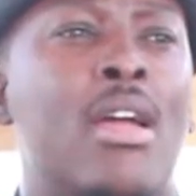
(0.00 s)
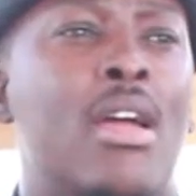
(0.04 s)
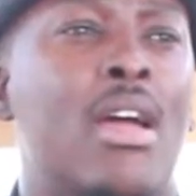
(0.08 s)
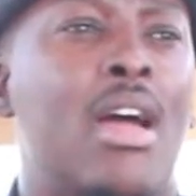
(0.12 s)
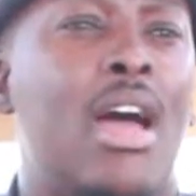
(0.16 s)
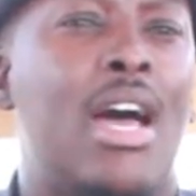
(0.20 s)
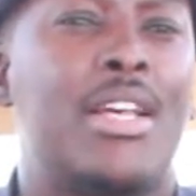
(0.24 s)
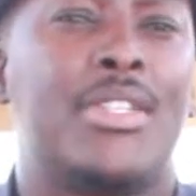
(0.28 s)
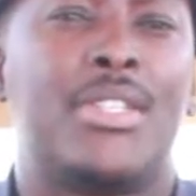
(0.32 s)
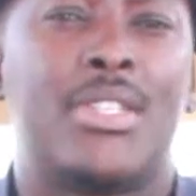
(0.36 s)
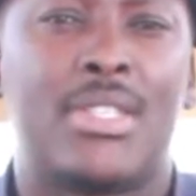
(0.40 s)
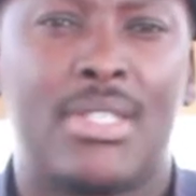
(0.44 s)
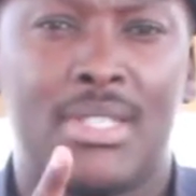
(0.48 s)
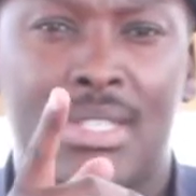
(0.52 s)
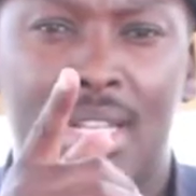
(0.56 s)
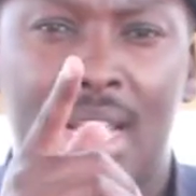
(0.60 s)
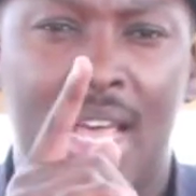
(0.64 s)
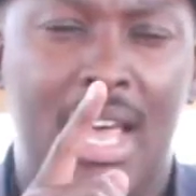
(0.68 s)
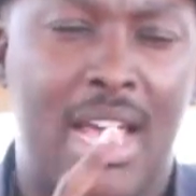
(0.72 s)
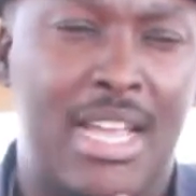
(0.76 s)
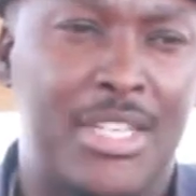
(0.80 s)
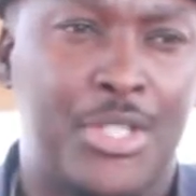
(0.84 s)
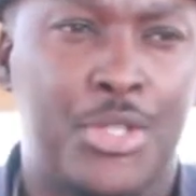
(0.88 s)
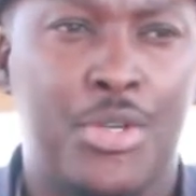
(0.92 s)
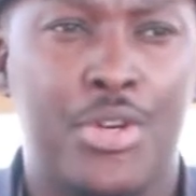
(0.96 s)
as
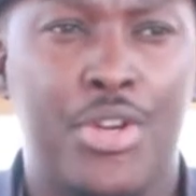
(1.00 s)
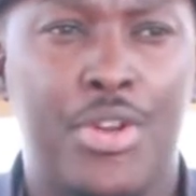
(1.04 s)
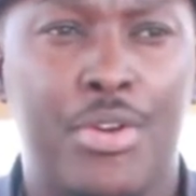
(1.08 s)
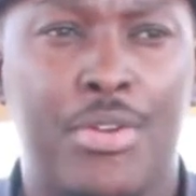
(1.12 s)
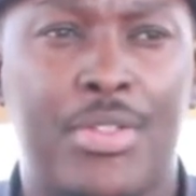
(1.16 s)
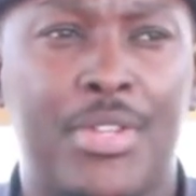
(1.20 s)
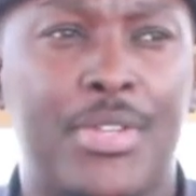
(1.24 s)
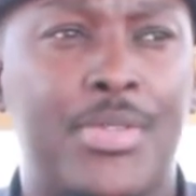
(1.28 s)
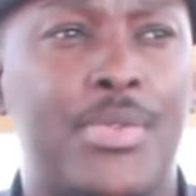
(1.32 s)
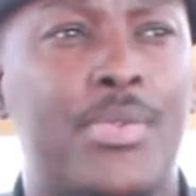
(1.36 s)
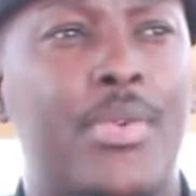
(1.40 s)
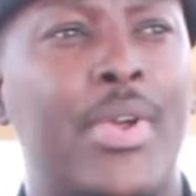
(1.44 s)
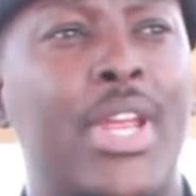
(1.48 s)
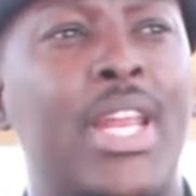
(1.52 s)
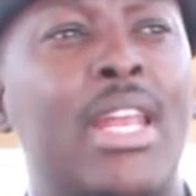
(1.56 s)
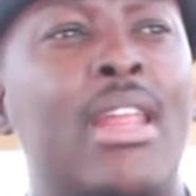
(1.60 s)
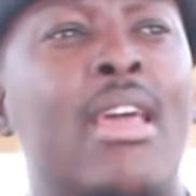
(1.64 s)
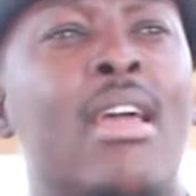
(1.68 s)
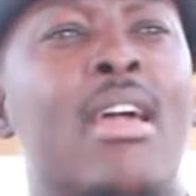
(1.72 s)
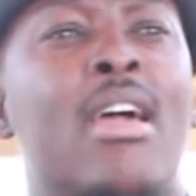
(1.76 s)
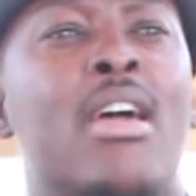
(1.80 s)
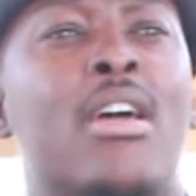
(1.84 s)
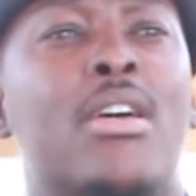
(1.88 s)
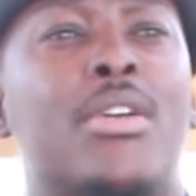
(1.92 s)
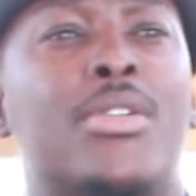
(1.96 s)
I showed you on the screen.
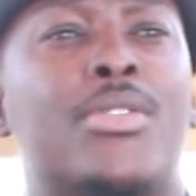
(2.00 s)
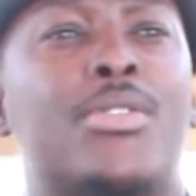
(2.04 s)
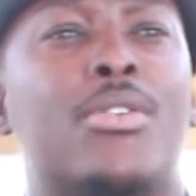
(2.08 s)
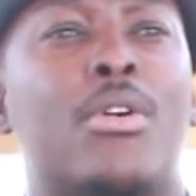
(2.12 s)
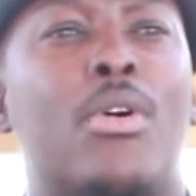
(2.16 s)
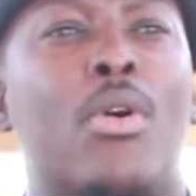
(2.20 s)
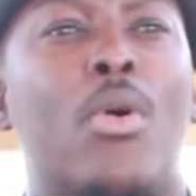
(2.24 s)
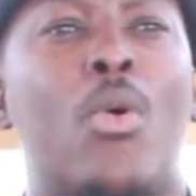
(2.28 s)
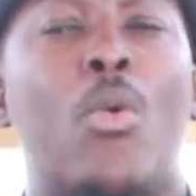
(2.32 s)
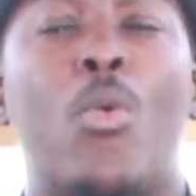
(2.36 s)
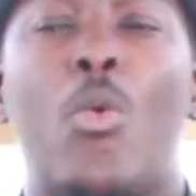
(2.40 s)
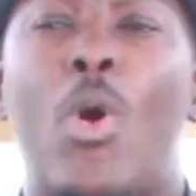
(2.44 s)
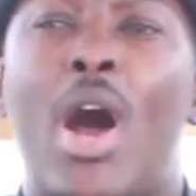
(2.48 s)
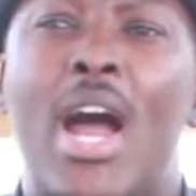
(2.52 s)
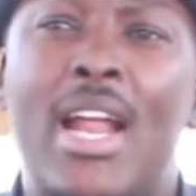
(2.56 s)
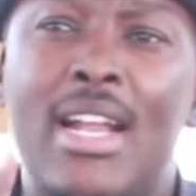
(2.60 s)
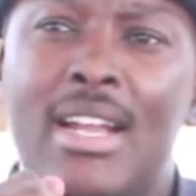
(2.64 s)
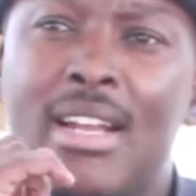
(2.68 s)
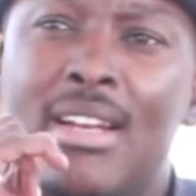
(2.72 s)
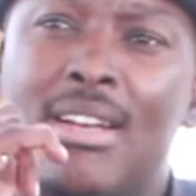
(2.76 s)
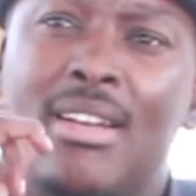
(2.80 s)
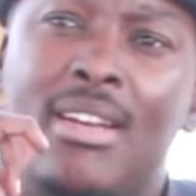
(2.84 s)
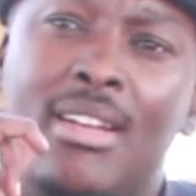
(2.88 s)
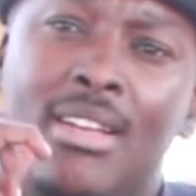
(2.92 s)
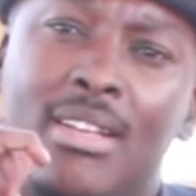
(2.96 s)
So
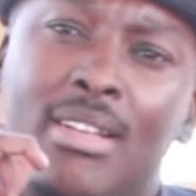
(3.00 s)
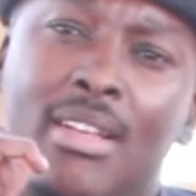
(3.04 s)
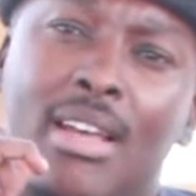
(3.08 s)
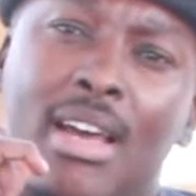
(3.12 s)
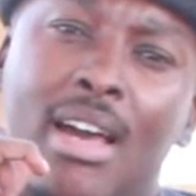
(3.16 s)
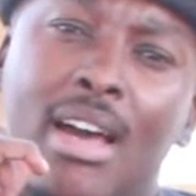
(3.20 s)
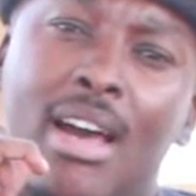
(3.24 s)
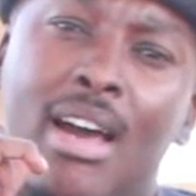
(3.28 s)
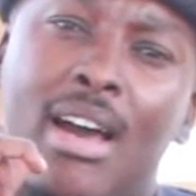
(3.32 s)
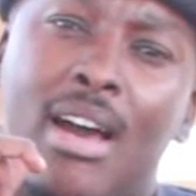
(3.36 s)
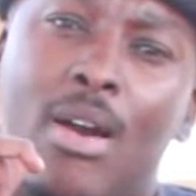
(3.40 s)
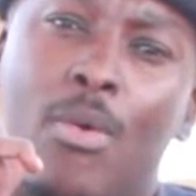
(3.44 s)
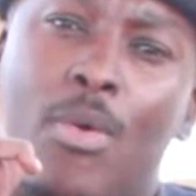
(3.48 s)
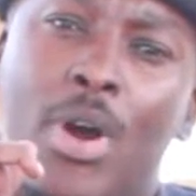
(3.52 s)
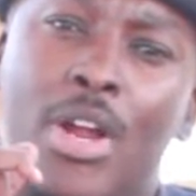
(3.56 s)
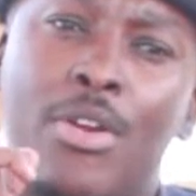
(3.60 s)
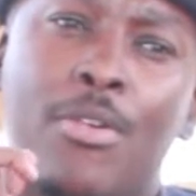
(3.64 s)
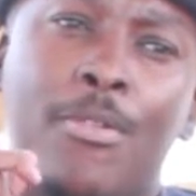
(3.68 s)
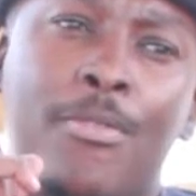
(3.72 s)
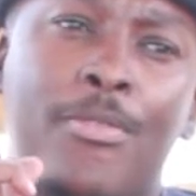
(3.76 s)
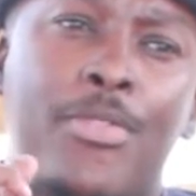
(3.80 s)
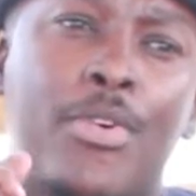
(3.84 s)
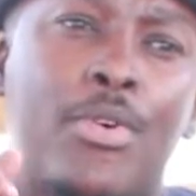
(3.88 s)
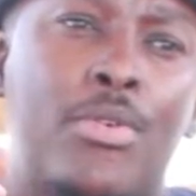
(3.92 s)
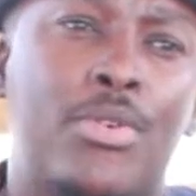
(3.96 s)
one
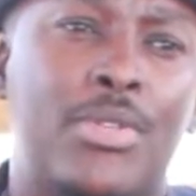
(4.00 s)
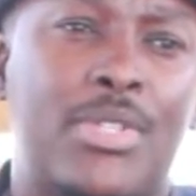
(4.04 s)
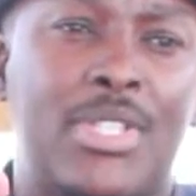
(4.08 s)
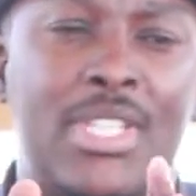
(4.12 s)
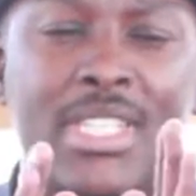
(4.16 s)
of those,